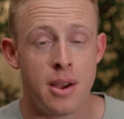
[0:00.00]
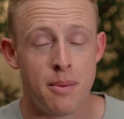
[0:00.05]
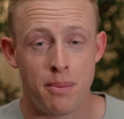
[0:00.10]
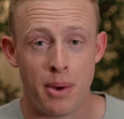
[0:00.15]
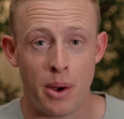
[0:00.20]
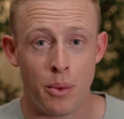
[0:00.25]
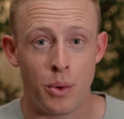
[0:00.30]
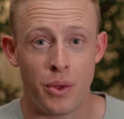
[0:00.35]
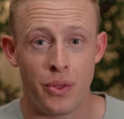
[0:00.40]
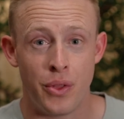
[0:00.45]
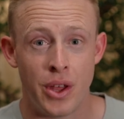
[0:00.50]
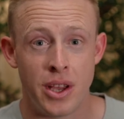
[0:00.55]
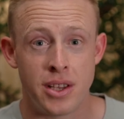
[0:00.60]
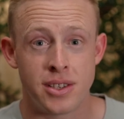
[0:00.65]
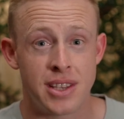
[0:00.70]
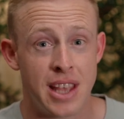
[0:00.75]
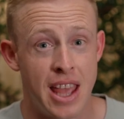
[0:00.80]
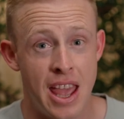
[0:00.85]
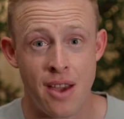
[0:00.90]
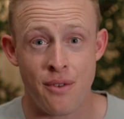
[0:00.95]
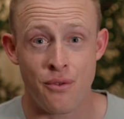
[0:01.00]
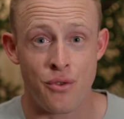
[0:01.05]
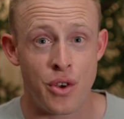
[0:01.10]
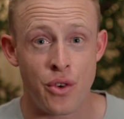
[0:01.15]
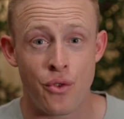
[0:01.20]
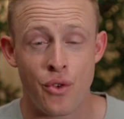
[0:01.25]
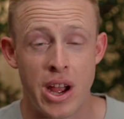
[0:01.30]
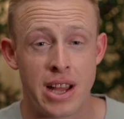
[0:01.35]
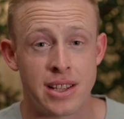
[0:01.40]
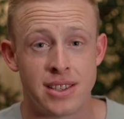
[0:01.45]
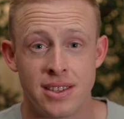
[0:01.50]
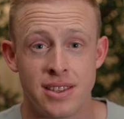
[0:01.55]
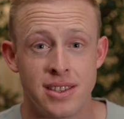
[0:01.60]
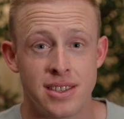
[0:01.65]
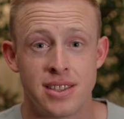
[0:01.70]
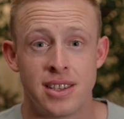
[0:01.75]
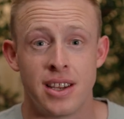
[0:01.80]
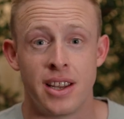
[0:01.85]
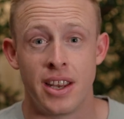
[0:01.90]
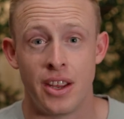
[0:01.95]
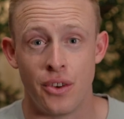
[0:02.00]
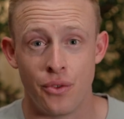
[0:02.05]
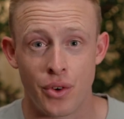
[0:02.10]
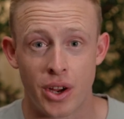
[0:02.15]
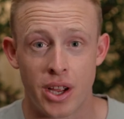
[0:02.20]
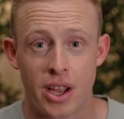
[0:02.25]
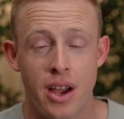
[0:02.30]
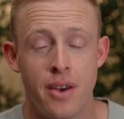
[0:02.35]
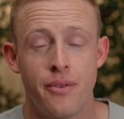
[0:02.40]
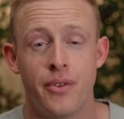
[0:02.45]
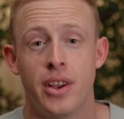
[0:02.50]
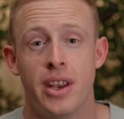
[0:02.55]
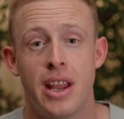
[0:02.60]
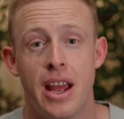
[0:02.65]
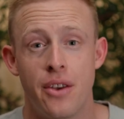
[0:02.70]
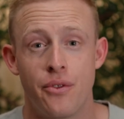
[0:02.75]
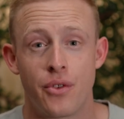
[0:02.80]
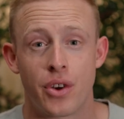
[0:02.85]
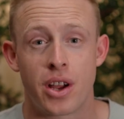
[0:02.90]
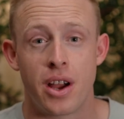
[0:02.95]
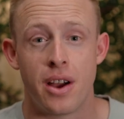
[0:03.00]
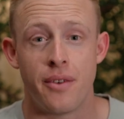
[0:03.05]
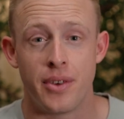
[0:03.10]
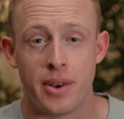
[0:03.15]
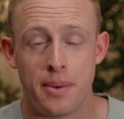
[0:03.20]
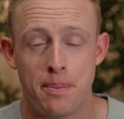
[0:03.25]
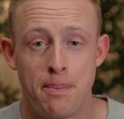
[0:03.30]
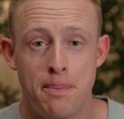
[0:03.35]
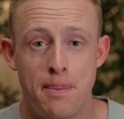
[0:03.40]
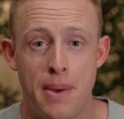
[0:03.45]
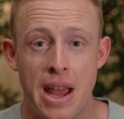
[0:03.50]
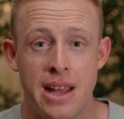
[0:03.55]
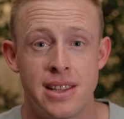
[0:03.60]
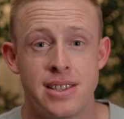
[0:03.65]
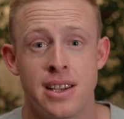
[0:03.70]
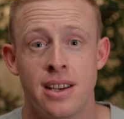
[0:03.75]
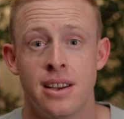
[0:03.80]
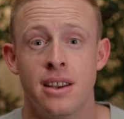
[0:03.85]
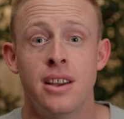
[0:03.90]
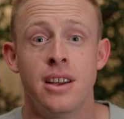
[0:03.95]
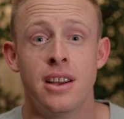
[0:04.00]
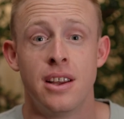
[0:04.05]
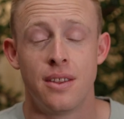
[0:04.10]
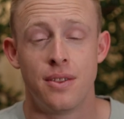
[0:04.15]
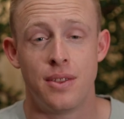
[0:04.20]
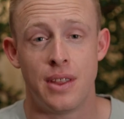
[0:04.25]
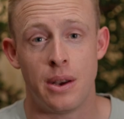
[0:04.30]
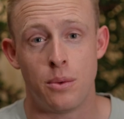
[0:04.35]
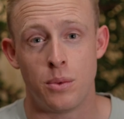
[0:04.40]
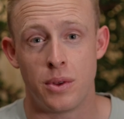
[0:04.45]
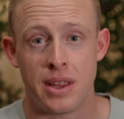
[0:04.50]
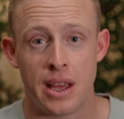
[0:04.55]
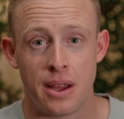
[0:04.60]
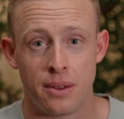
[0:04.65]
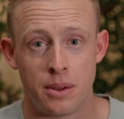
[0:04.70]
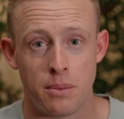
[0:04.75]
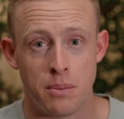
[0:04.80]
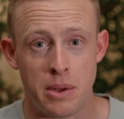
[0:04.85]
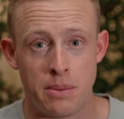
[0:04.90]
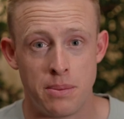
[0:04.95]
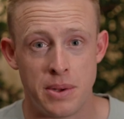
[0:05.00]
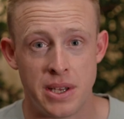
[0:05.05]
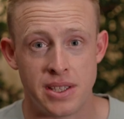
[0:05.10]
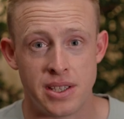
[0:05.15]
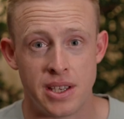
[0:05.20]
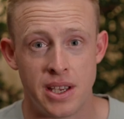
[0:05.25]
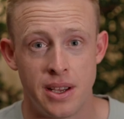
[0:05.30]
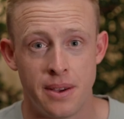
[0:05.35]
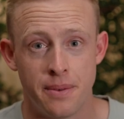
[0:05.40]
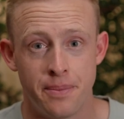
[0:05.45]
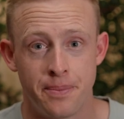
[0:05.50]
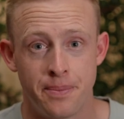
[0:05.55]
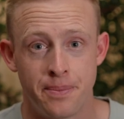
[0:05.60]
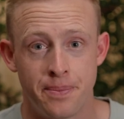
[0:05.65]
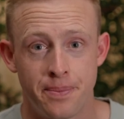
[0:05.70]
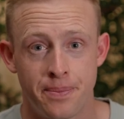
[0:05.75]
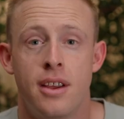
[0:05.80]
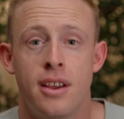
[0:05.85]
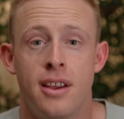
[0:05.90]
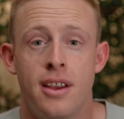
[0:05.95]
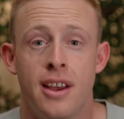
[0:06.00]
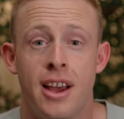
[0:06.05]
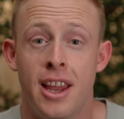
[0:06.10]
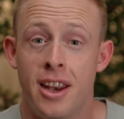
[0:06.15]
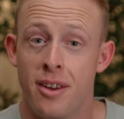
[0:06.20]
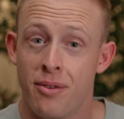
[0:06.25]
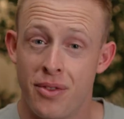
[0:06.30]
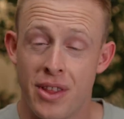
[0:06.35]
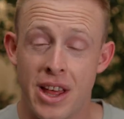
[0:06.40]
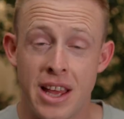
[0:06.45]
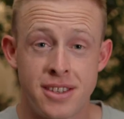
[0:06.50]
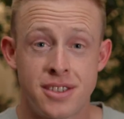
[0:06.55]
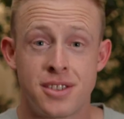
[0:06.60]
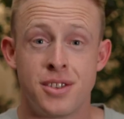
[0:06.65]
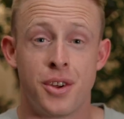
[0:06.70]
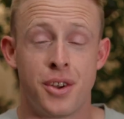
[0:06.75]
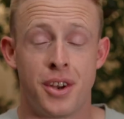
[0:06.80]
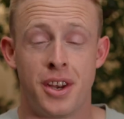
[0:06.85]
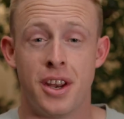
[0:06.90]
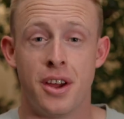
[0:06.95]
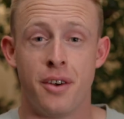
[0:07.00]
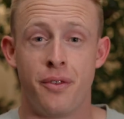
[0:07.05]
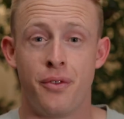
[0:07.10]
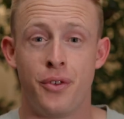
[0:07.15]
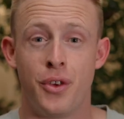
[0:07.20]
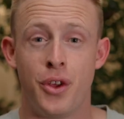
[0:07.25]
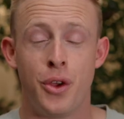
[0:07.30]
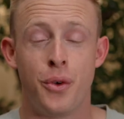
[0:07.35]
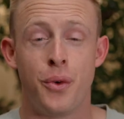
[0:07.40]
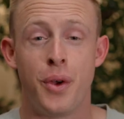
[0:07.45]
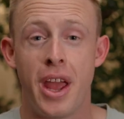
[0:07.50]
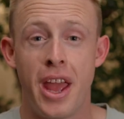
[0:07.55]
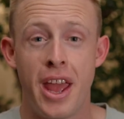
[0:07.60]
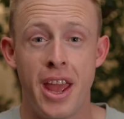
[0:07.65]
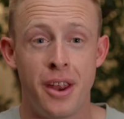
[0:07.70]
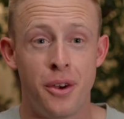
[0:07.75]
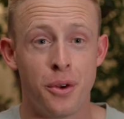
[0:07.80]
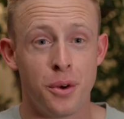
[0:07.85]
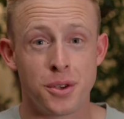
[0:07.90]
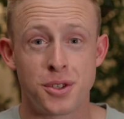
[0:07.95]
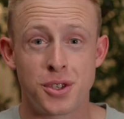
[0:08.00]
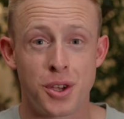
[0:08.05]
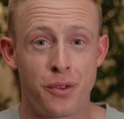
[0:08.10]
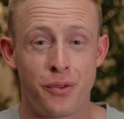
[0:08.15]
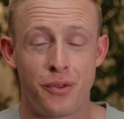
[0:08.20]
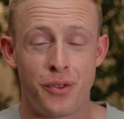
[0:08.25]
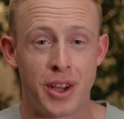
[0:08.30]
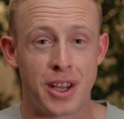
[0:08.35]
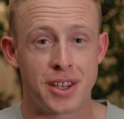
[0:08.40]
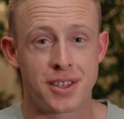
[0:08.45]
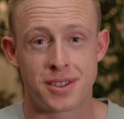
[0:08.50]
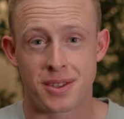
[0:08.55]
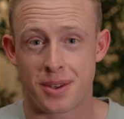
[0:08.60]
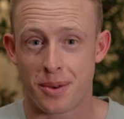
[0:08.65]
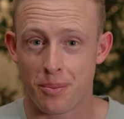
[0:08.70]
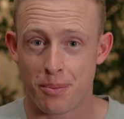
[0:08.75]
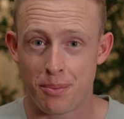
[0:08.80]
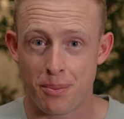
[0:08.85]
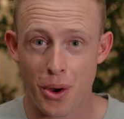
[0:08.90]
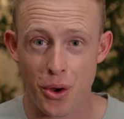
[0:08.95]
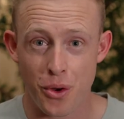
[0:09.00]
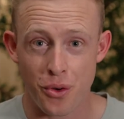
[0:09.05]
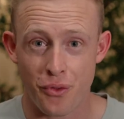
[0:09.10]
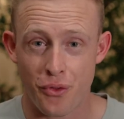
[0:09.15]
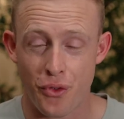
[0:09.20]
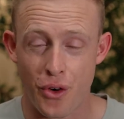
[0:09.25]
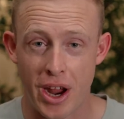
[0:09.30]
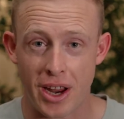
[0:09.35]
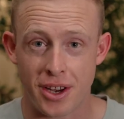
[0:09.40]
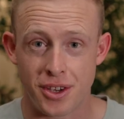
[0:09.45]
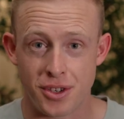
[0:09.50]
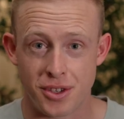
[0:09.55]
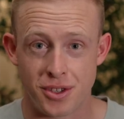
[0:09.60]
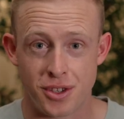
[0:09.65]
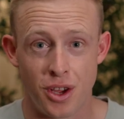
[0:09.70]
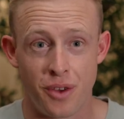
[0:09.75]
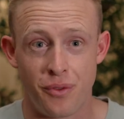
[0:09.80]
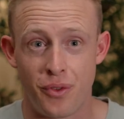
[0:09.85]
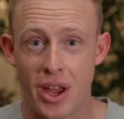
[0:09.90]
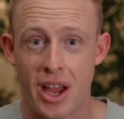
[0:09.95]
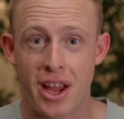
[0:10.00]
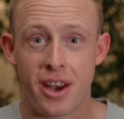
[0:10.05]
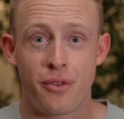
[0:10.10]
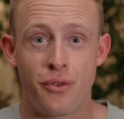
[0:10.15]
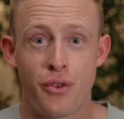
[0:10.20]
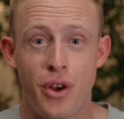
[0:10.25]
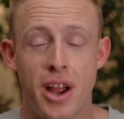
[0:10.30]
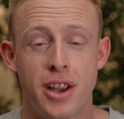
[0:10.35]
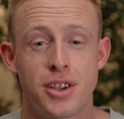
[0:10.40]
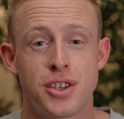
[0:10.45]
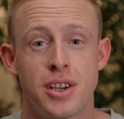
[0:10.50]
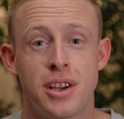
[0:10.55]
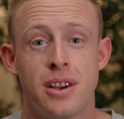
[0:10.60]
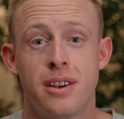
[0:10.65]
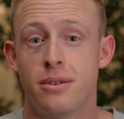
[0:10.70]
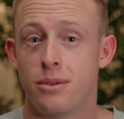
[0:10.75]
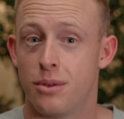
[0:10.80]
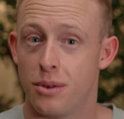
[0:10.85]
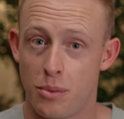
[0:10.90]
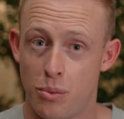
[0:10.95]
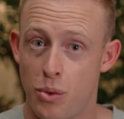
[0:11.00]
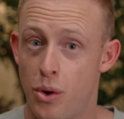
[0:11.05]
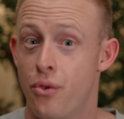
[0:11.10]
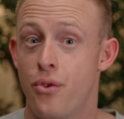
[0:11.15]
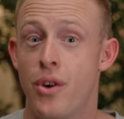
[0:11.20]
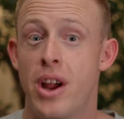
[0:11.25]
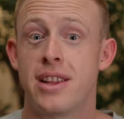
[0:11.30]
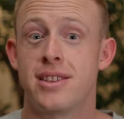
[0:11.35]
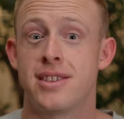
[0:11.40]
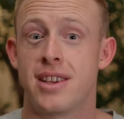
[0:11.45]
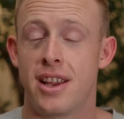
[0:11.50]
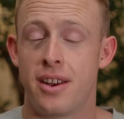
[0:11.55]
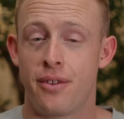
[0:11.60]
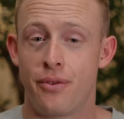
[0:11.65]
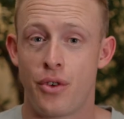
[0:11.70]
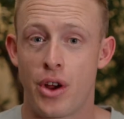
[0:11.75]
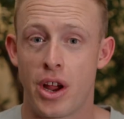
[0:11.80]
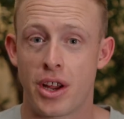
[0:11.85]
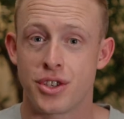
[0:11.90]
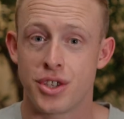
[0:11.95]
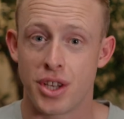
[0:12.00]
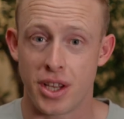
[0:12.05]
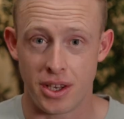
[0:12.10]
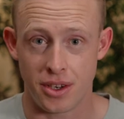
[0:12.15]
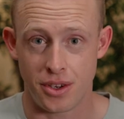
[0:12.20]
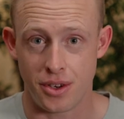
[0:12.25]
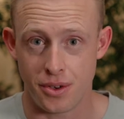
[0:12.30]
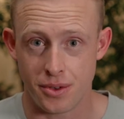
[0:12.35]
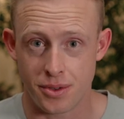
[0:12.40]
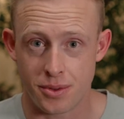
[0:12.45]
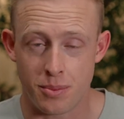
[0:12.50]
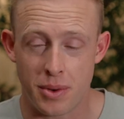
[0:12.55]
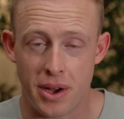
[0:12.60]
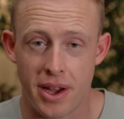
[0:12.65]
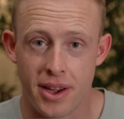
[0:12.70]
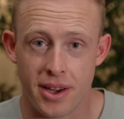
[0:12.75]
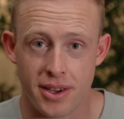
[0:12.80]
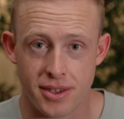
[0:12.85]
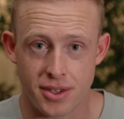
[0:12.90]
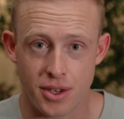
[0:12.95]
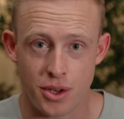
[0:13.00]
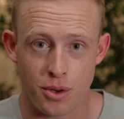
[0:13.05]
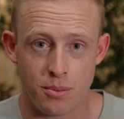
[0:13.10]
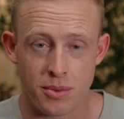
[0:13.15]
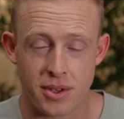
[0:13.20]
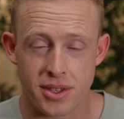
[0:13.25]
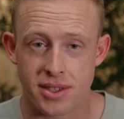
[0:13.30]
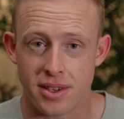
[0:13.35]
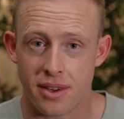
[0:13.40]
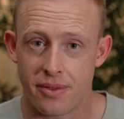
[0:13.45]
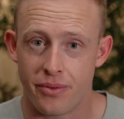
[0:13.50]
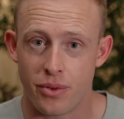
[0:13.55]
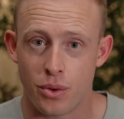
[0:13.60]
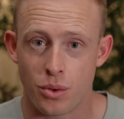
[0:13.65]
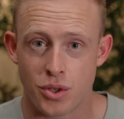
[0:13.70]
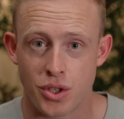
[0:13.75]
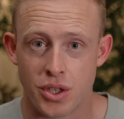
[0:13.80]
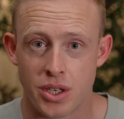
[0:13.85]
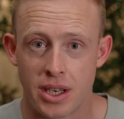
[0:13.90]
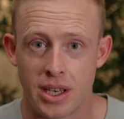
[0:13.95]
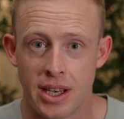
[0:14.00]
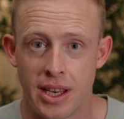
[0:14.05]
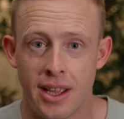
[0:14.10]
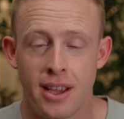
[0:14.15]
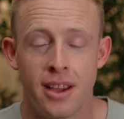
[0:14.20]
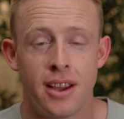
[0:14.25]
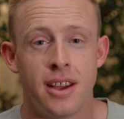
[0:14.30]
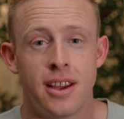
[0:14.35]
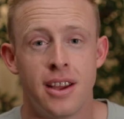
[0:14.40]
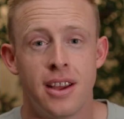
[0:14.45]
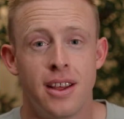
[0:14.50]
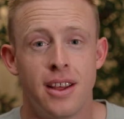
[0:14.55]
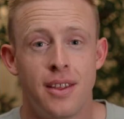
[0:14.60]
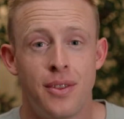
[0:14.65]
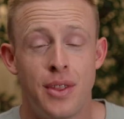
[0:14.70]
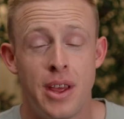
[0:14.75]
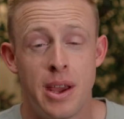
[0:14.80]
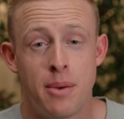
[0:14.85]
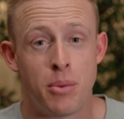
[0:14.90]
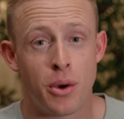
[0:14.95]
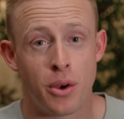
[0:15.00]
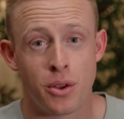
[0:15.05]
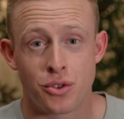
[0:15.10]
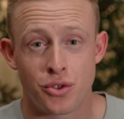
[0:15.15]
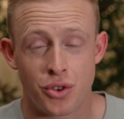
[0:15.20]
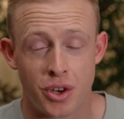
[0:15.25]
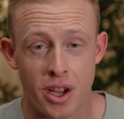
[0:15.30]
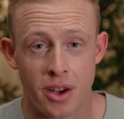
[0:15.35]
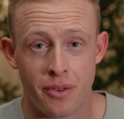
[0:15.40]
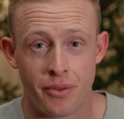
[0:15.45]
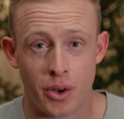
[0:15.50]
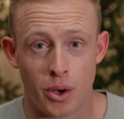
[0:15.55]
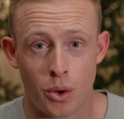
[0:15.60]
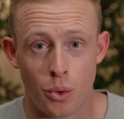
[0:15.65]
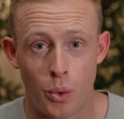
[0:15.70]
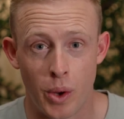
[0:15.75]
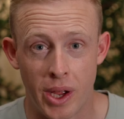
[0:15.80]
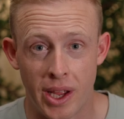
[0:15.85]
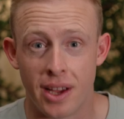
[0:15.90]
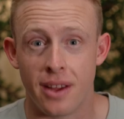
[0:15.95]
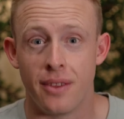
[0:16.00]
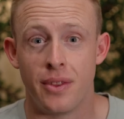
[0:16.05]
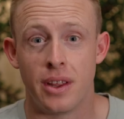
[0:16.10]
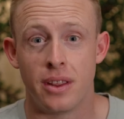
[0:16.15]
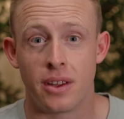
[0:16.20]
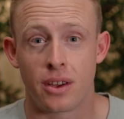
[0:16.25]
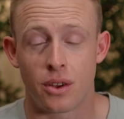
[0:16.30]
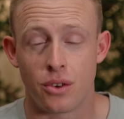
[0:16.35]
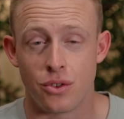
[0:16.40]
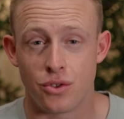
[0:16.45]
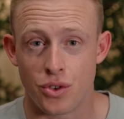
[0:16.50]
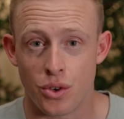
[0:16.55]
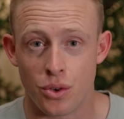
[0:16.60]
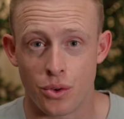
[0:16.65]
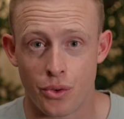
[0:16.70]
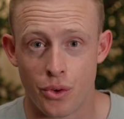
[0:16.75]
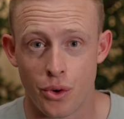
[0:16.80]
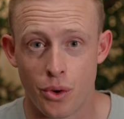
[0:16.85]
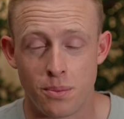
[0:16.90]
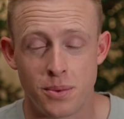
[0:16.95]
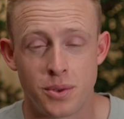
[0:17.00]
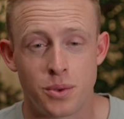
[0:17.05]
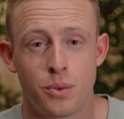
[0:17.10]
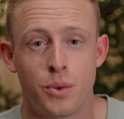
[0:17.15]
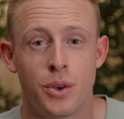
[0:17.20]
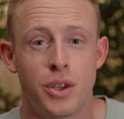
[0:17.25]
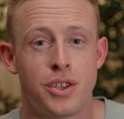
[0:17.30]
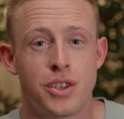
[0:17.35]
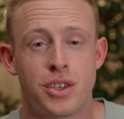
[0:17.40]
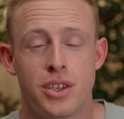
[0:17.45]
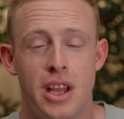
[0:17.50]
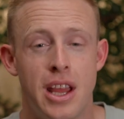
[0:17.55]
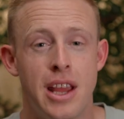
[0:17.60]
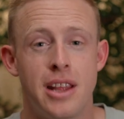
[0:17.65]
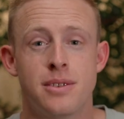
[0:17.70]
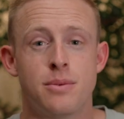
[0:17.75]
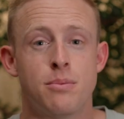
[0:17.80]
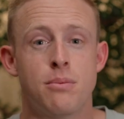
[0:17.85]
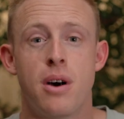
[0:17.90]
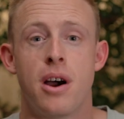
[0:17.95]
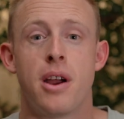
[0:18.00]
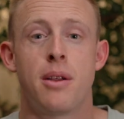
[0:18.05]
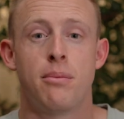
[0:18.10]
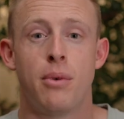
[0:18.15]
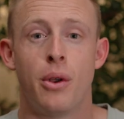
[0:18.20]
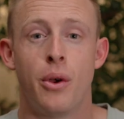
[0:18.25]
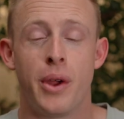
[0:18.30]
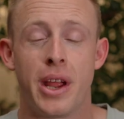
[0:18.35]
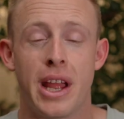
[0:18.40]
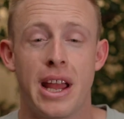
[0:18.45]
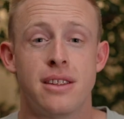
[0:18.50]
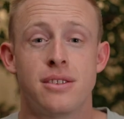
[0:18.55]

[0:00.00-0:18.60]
But with this, every rat in the study recovered and recovered better than without the BPC. And if that's not enough for you, it also fixed bone fracture. So if you had a fracture, or the poor rats had a fracture induced by us humans, unfortunately, their bones recovered quicker than the control groups, which it's mind-blowing.